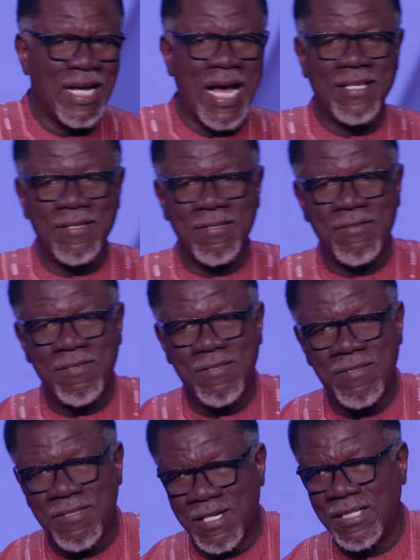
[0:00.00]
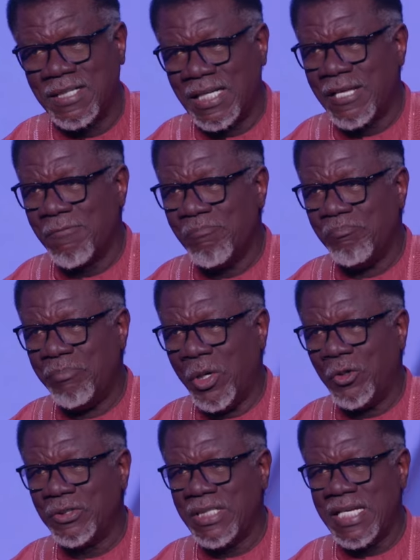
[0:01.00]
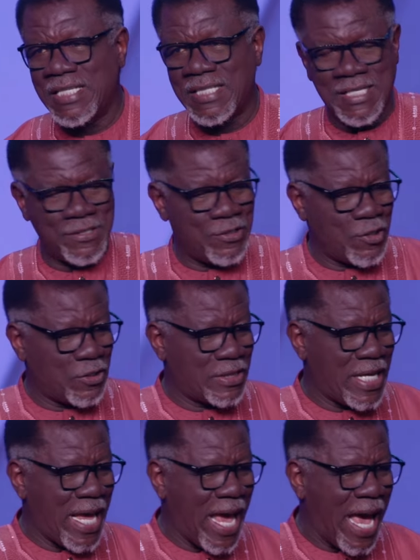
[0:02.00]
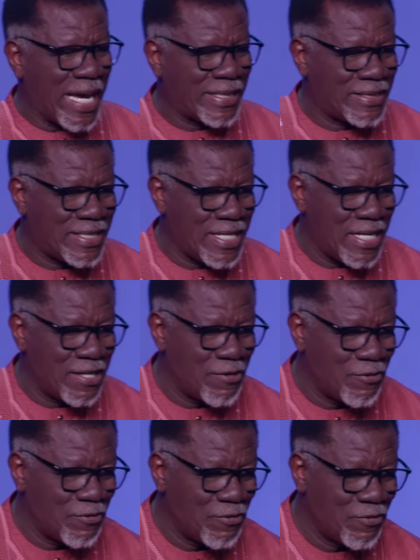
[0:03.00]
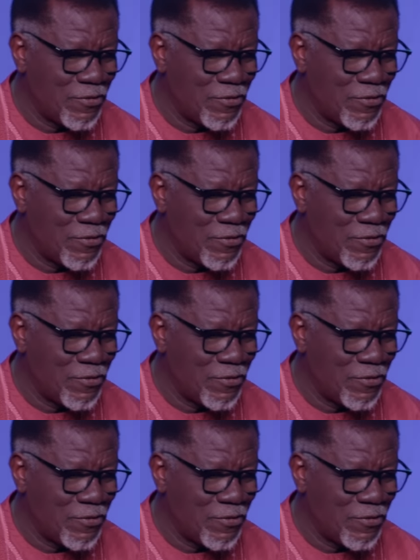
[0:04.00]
And thirdly, boldness is not acting